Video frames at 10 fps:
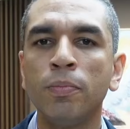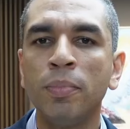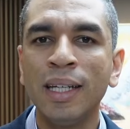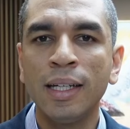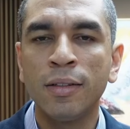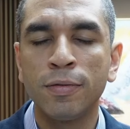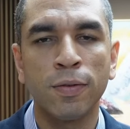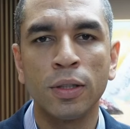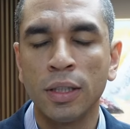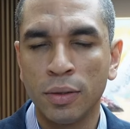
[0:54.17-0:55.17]
big
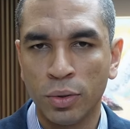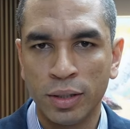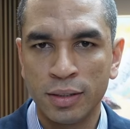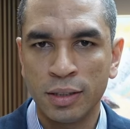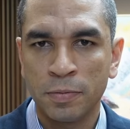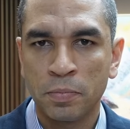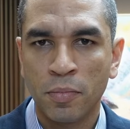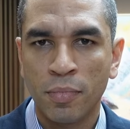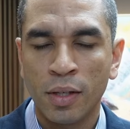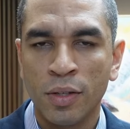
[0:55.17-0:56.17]
for the Lord.
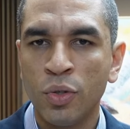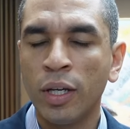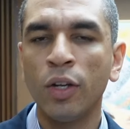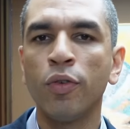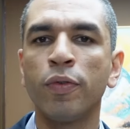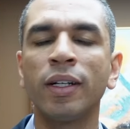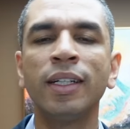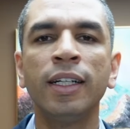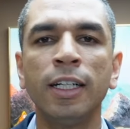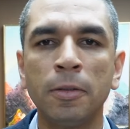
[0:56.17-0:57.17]
You can
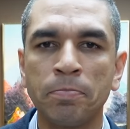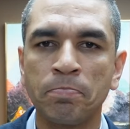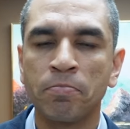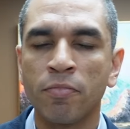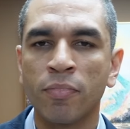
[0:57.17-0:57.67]
overcome